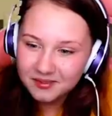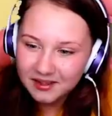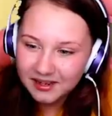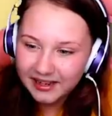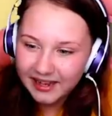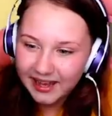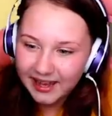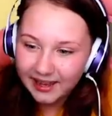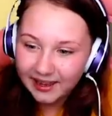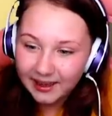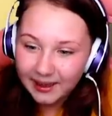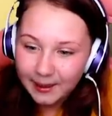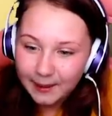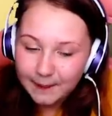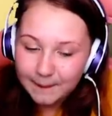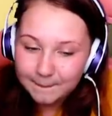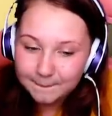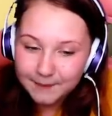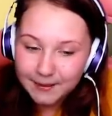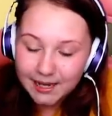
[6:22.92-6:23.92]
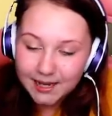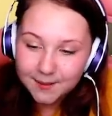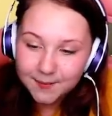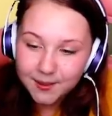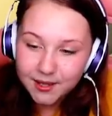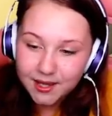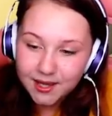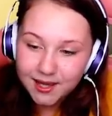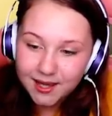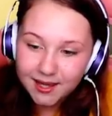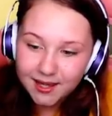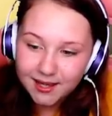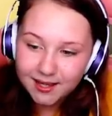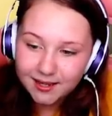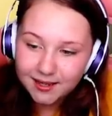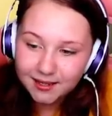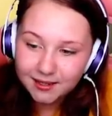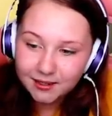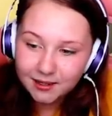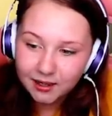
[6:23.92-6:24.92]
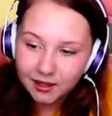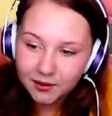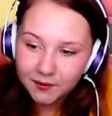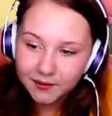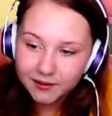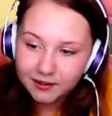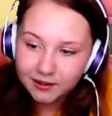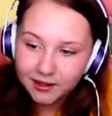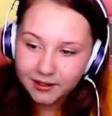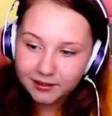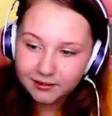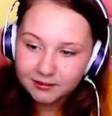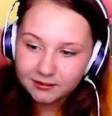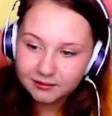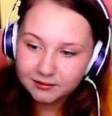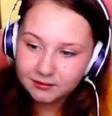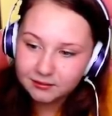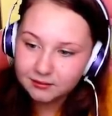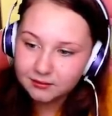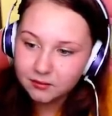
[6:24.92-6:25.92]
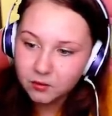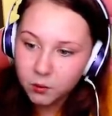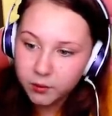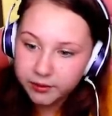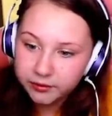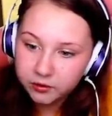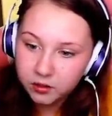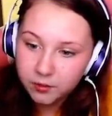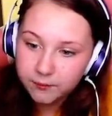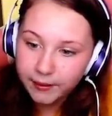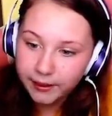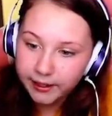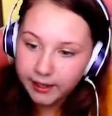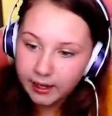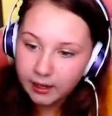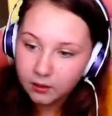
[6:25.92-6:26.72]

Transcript: Okay, maybe he can go and like, oh, he's going back